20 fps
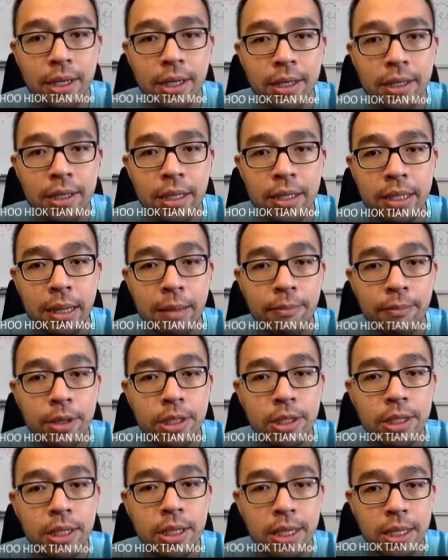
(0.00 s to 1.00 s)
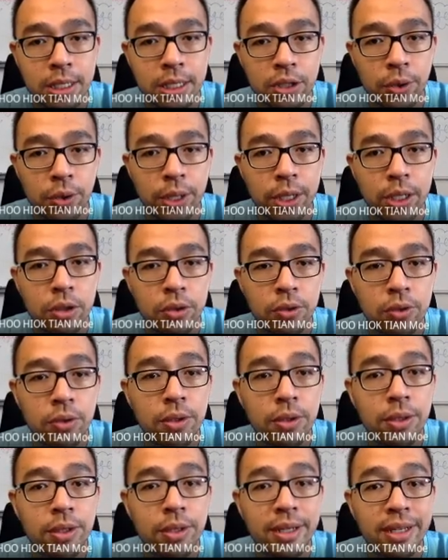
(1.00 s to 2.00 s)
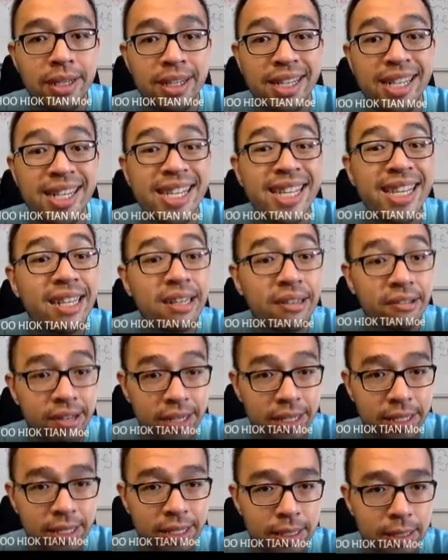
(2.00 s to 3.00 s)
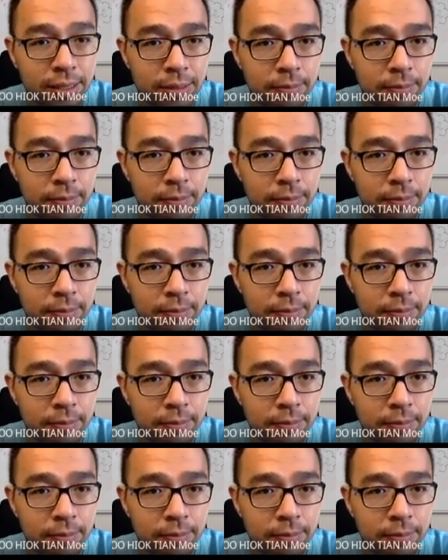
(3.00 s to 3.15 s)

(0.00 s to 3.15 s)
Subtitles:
the temperature is going to decrease.